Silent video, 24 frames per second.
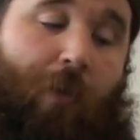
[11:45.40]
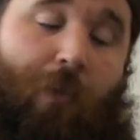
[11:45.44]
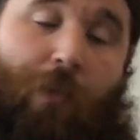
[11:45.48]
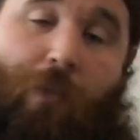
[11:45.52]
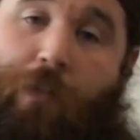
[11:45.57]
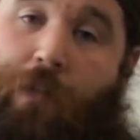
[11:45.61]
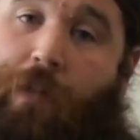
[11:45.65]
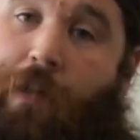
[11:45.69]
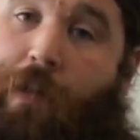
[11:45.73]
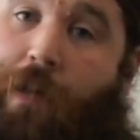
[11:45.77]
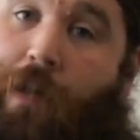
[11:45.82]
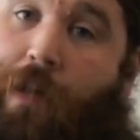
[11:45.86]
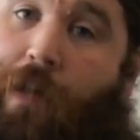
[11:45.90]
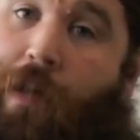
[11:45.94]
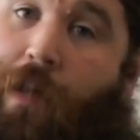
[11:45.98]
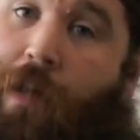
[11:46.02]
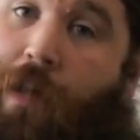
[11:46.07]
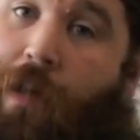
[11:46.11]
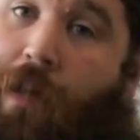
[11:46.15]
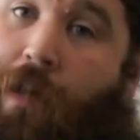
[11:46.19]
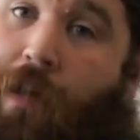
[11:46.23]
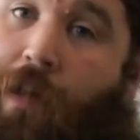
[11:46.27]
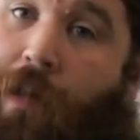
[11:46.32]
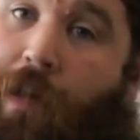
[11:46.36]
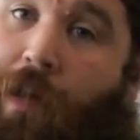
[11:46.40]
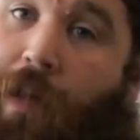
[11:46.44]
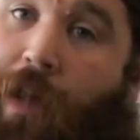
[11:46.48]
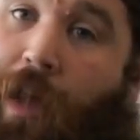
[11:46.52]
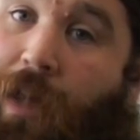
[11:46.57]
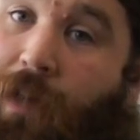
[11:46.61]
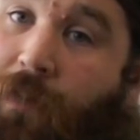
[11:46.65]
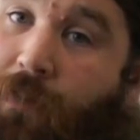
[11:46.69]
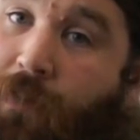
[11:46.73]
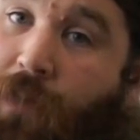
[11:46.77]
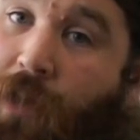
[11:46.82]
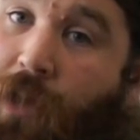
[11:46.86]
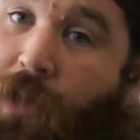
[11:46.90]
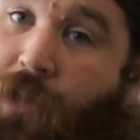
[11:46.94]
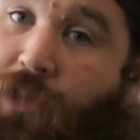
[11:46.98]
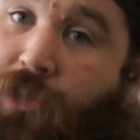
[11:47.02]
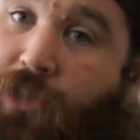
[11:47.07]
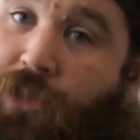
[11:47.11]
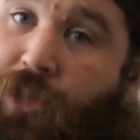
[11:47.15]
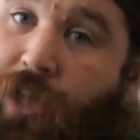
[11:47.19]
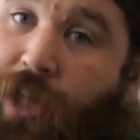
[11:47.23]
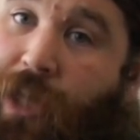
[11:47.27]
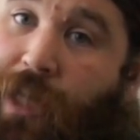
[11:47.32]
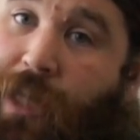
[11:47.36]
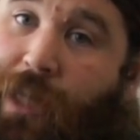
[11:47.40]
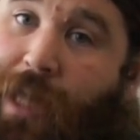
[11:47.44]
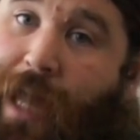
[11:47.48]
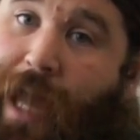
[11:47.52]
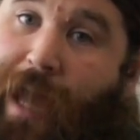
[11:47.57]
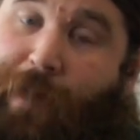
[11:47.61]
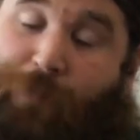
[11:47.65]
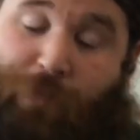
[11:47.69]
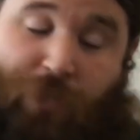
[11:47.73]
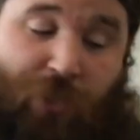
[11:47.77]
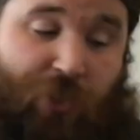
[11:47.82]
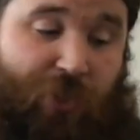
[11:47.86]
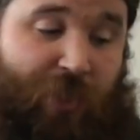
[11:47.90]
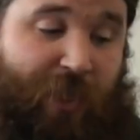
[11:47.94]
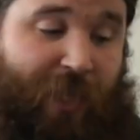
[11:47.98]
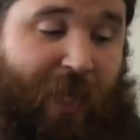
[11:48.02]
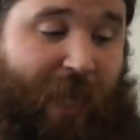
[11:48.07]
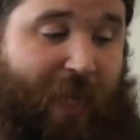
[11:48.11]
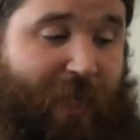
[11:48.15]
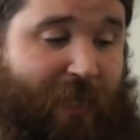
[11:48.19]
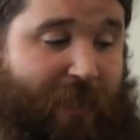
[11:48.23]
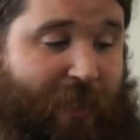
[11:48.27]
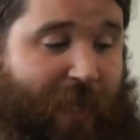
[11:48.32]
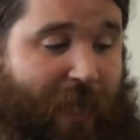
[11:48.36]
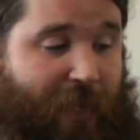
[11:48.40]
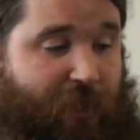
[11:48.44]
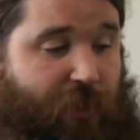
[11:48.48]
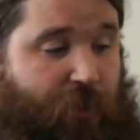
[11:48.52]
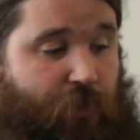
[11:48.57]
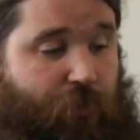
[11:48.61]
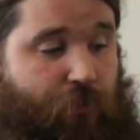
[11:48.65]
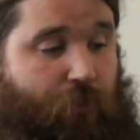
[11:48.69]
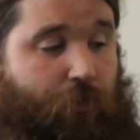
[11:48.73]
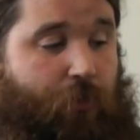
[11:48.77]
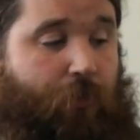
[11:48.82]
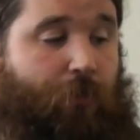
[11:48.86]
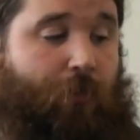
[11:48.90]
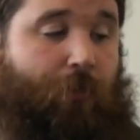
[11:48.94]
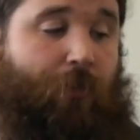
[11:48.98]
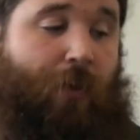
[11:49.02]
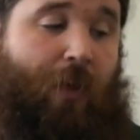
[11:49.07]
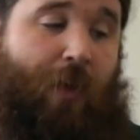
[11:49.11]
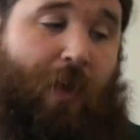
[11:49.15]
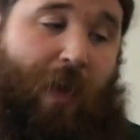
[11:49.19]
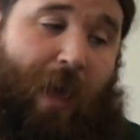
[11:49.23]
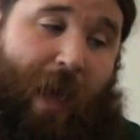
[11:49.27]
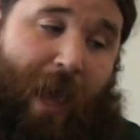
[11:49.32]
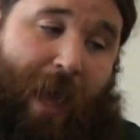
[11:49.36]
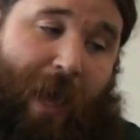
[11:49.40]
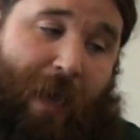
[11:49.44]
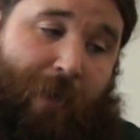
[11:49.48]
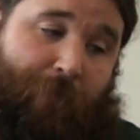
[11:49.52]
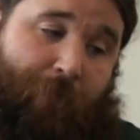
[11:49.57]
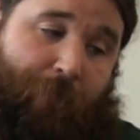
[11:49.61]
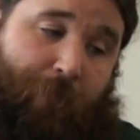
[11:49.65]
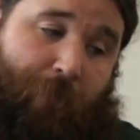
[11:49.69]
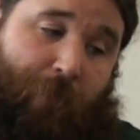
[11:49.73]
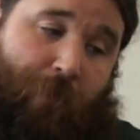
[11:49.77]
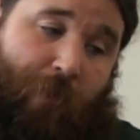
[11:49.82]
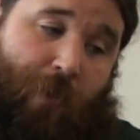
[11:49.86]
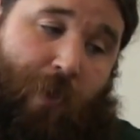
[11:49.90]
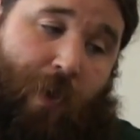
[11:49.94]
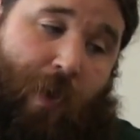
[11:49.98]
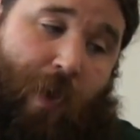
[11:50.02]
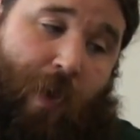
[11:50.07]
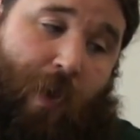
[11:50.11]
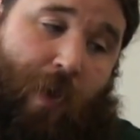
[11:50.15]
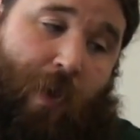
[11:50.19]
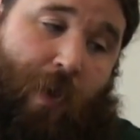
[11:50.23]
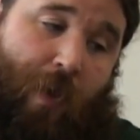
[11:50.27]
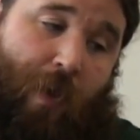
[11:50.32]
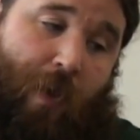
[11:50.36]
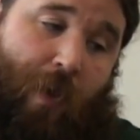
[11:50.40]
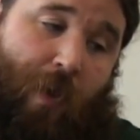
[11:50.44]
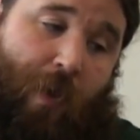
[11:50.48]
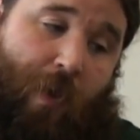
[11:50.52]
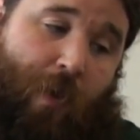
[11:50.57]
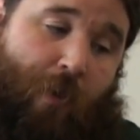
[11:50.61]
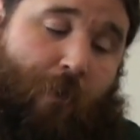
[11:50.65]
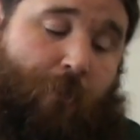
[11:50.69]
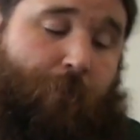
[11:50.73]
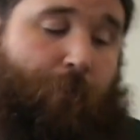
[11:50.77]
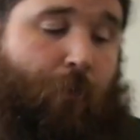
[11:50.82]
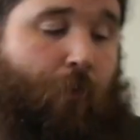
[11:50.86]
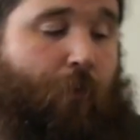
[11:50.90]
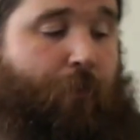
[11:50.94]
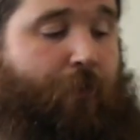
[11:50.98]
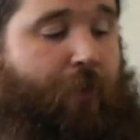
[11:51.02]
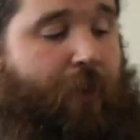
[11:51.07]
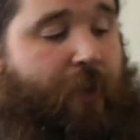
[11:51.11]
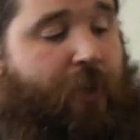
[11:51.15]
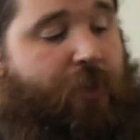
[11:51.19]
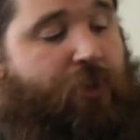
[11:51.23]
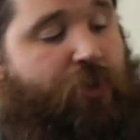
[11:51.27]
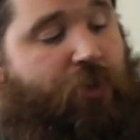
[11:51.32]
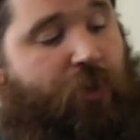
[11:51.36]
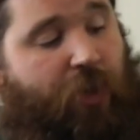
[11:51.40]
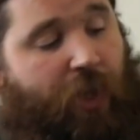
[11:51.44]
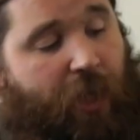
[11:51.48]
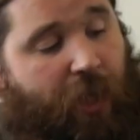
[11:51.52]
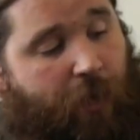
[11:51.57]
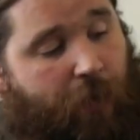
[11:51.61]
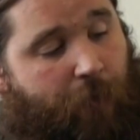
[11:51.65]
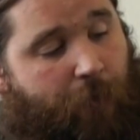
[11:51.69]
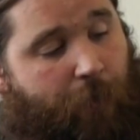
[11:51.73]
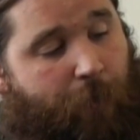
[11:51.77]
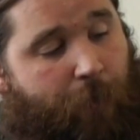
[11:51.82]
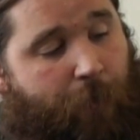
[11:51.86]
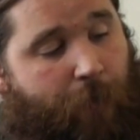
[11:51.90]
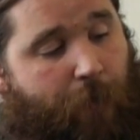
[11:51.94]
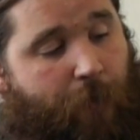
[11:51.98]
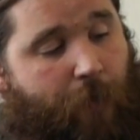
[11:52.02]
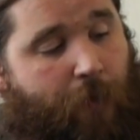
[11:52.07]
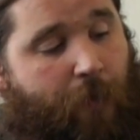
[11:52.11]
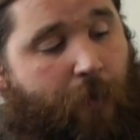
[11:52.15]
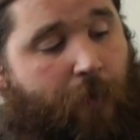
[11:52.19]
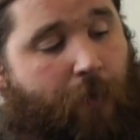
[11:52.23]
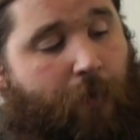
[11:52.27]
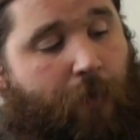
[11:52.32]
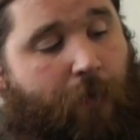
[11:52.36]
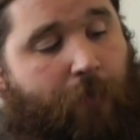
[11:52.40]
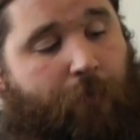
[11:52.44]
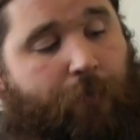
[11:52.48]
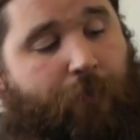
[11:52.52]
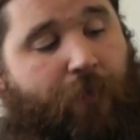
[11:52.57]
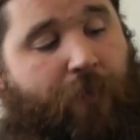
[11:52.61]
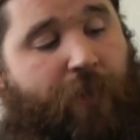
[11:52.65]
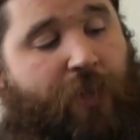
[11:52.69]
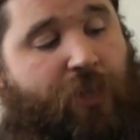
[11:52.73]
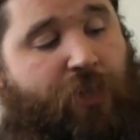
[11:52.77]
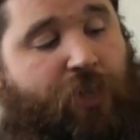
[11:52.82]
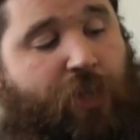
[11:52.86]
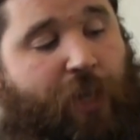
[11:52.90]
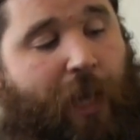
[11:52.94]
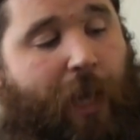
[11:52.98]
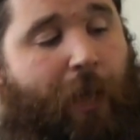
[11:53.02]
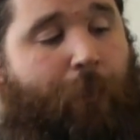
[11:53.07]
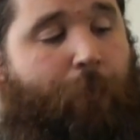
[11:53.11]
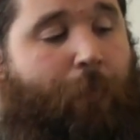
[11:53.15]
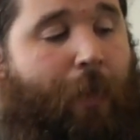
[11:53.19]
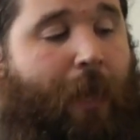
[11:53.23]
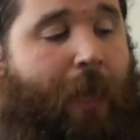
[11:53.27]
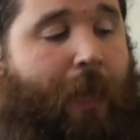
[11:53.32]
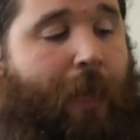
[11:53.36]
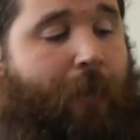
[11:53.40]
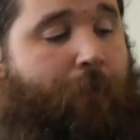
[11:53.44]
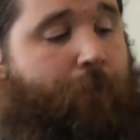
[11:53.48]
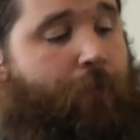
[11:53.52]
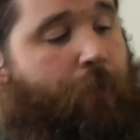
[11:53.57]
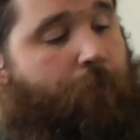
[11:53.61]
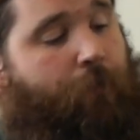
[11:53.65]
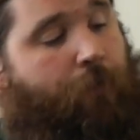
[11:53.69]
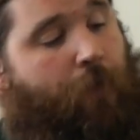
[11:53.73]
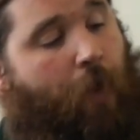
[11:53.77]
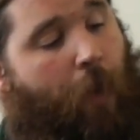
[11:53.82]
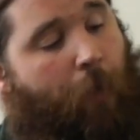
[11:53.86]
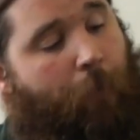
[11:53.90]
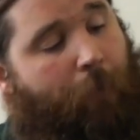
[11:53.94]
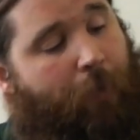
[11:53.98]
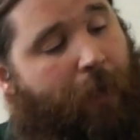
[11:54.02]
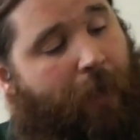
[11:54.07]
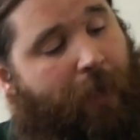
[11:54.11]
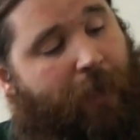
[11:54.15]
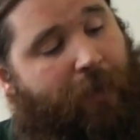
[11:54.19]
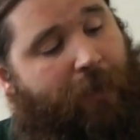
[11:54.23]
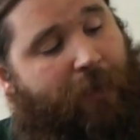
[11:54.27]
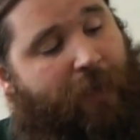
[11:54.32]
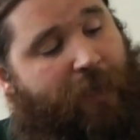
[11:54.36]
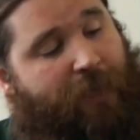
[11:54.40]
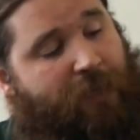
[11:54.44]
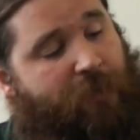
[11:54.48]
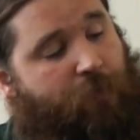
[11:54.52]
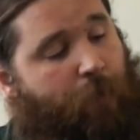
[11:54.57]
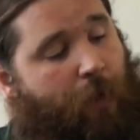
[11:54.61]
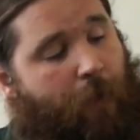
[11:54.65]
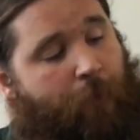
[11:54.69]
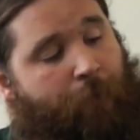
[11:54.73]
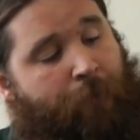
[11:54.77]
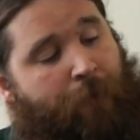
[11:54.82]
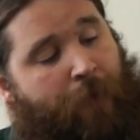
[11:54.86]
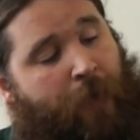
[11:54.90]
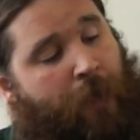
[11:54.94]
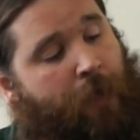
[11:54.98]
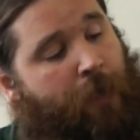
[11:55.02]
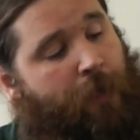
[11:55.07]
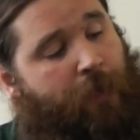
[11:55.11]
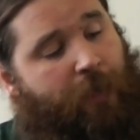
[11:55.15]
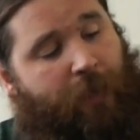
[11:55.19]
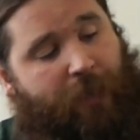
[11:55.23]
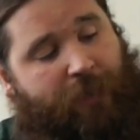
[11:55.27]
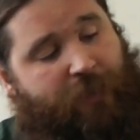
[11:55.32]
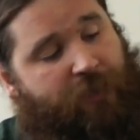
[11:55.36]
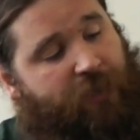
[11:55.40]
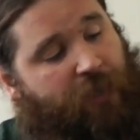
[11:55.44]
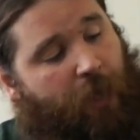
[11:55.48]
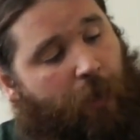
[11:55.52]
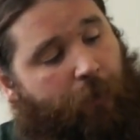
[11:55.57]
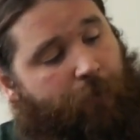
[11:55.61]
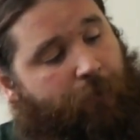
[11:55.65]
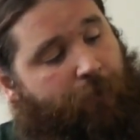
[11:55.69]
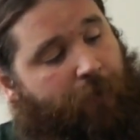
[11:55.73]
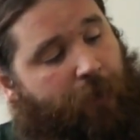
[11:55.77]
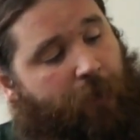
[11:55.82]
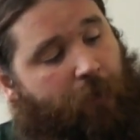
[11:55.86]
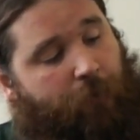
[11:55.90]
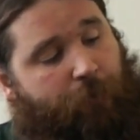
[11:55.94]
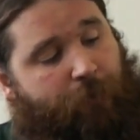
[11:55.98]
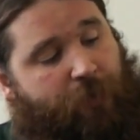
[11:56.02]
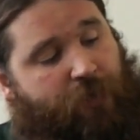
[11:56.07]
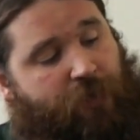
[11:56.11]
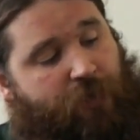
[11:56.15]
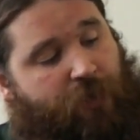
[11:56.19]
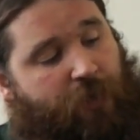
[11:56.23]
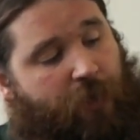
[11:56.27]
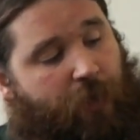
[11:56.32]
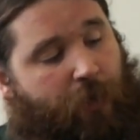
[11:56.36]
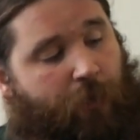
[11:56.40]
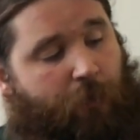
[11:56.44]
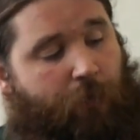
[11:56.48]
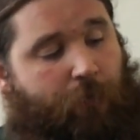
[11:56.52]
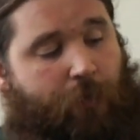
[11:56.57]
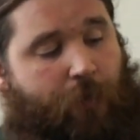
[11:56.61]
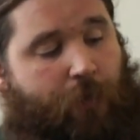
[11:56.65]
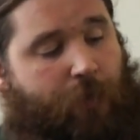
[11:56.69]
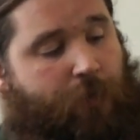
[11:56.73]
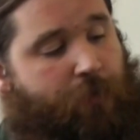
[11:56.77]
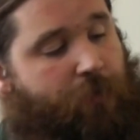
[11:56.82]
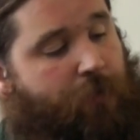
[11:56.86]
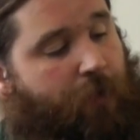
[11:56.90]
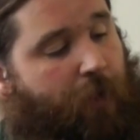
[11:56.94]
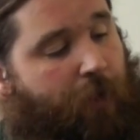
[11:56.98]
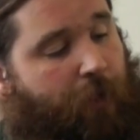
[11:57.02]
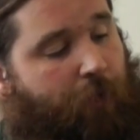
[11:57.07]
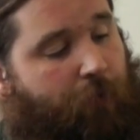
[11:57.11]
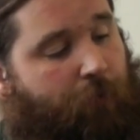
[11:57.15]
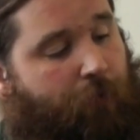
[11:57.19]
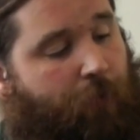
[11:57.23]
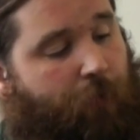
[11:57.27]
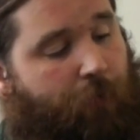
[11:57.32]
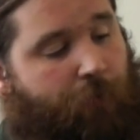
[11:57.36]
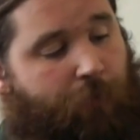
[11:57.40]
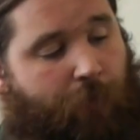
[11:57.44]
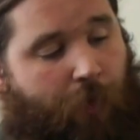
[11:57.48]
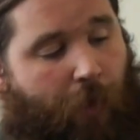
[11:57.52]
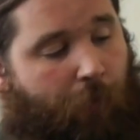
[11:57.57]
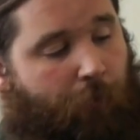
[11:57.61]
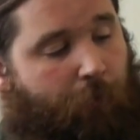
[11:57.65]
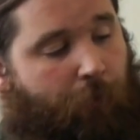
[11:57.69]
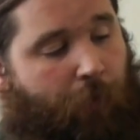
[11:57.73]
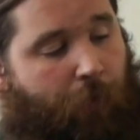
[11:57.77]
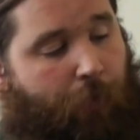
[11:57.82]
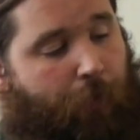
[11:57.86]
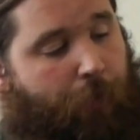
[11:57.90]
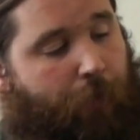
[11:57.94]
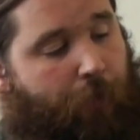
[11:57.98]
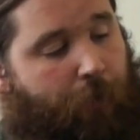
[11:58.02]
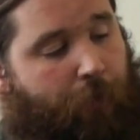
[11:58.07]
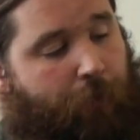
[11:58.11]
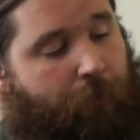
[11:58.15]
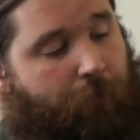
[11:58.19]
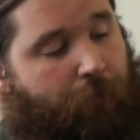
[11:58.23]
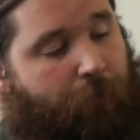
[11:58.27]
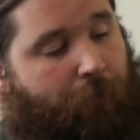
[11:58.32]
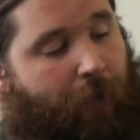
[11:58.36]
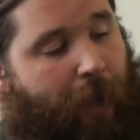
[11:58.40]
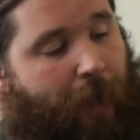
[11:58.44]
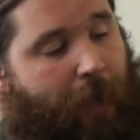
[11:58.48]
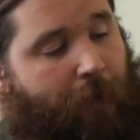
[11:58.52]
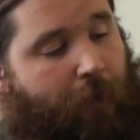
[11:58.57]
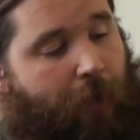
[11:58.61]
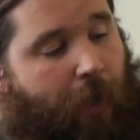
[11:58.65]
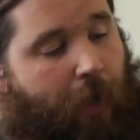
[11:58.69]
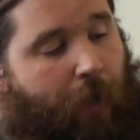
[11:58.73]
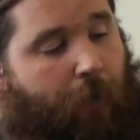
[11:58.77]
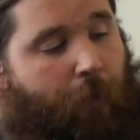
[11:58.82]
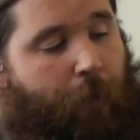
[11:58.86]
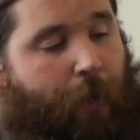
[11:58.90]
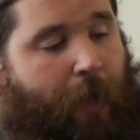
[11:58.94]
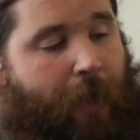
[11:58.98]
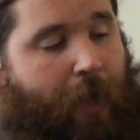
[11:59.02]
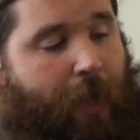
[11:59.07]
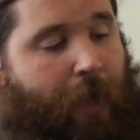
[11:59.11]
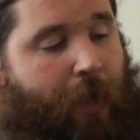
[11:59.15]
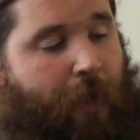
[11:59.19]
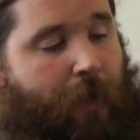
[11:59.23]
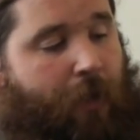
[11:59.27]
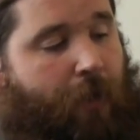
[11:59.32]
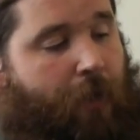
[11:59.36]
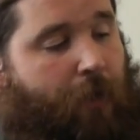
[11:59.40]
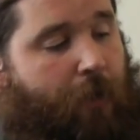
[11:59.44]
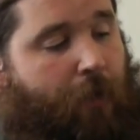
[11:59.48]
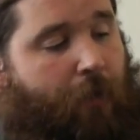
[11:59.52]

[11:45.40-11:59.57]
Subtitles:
And you've got G there. But just in case that's a struggle, F, 4-fingered G. For this shape here, if you've not played this one, let's start with finger number 2. It's on the root note, the 3rd fret low E.